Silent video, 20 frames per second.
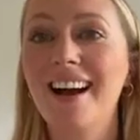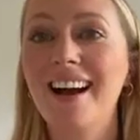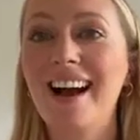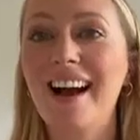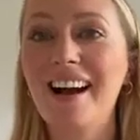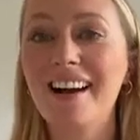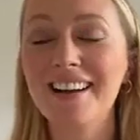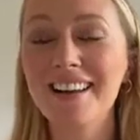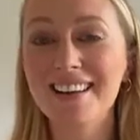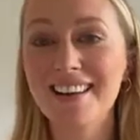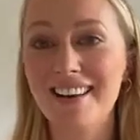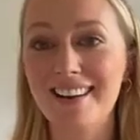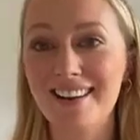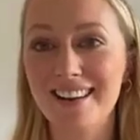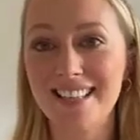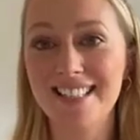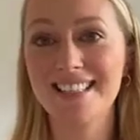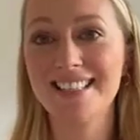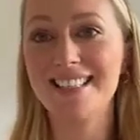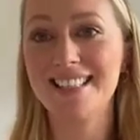Hi
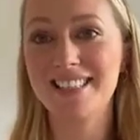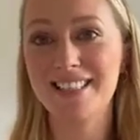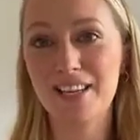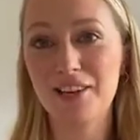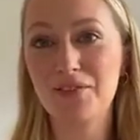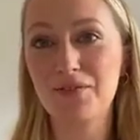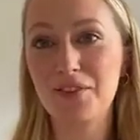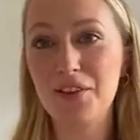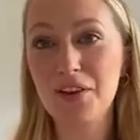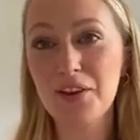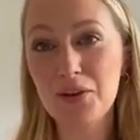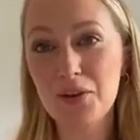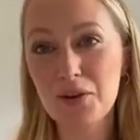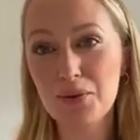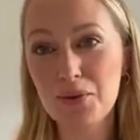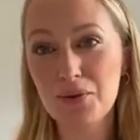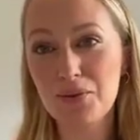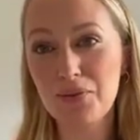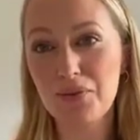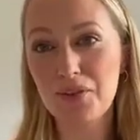guys, so for
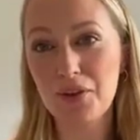you,